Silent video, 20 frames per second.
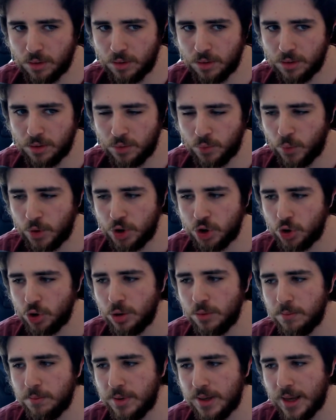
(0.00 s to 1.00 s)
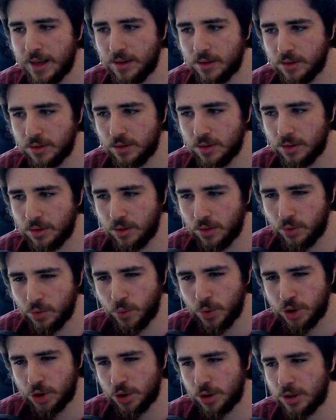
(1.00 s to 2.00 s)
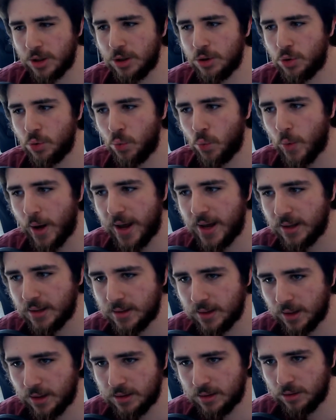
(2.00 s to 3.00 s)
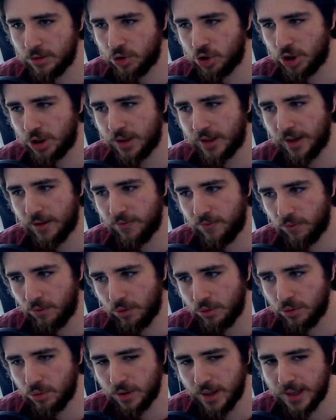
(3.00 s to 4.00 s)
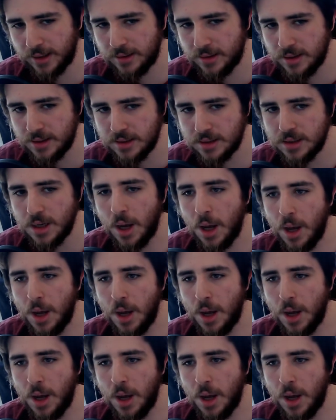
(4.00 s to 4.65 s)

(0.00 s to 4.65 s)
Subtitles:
we shouldn't need to wait until GTK 4 to get this,